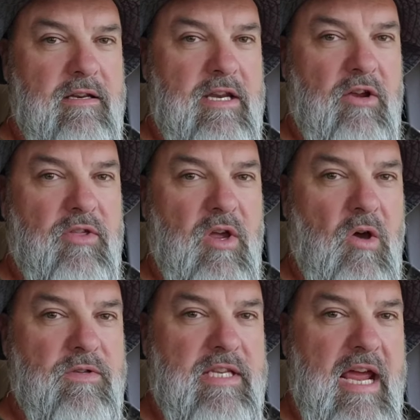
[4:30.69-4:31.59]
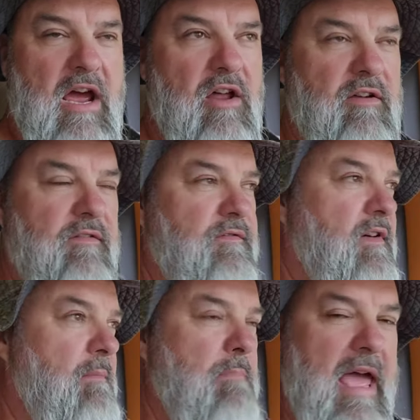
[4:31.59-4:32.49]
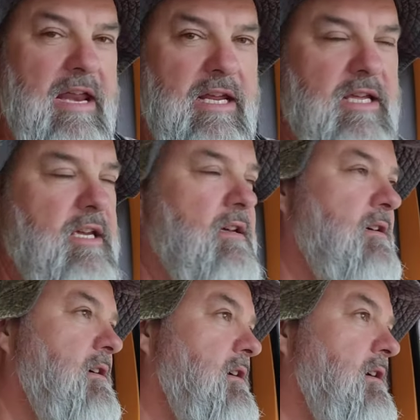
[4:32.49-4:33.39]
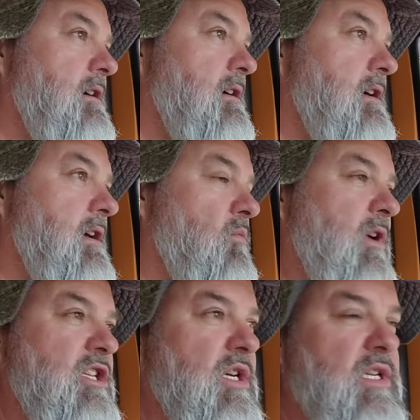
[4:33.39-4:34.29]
near the ghost town of Bannack. And we